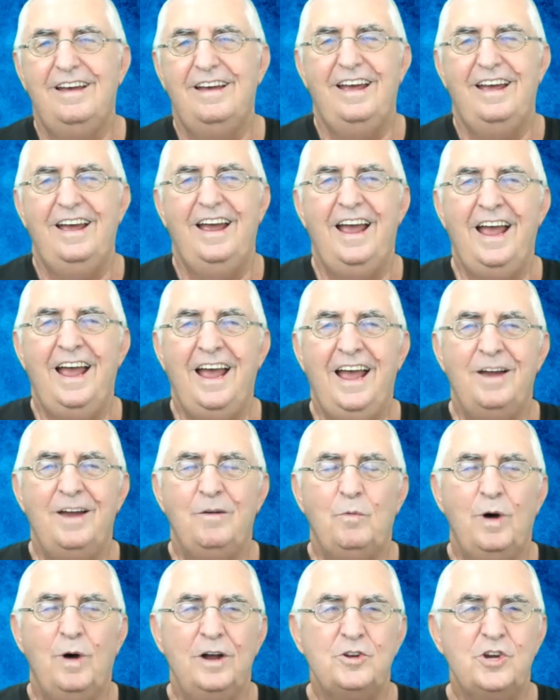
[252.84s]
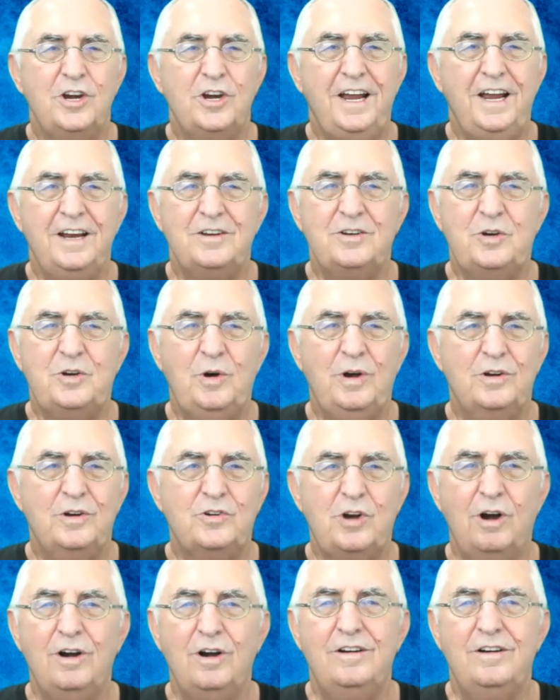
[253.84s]
And once it gets to a
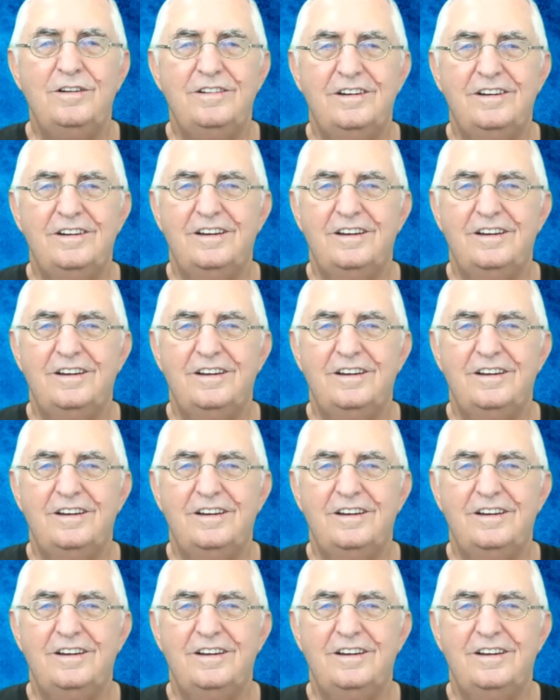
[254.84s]
certain